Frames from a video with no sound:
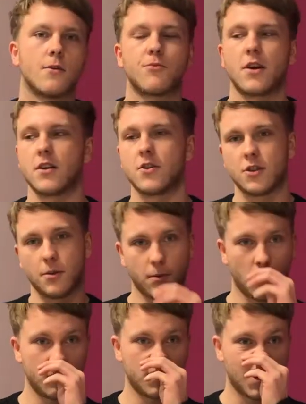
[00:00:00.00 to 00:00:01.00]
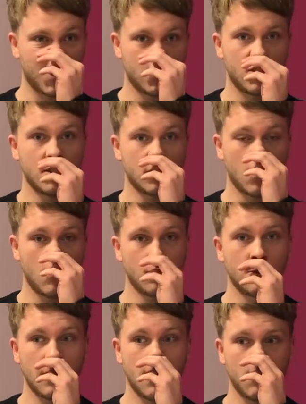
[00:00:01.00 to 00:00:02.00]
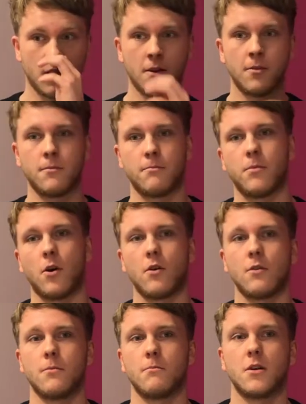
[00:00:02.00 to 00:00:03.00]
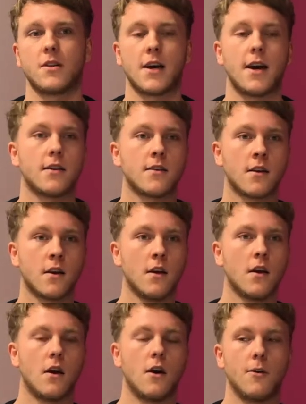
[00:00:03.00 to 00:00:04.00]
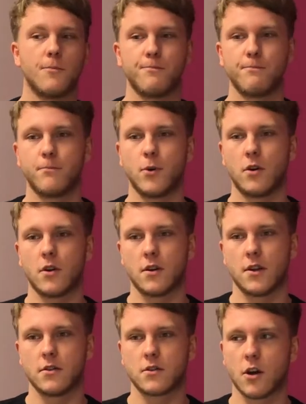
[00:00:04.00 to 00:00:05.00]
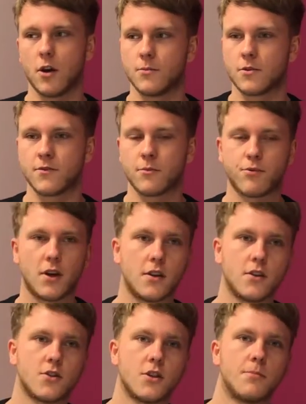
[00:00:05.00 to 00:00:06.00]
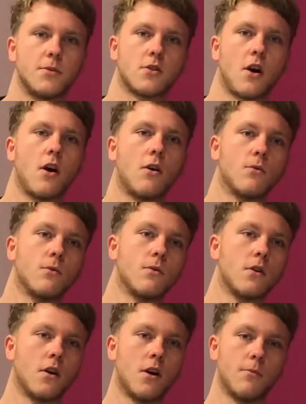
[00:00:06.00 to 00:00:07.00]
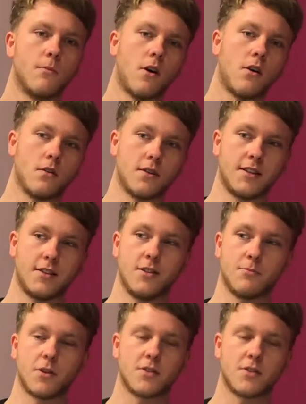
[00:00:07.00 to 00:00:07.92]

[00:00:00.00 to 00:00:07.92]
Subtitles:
apprenticeship, I was actually told about it by my dad. But in terms of apprenticeship as a whole, this is my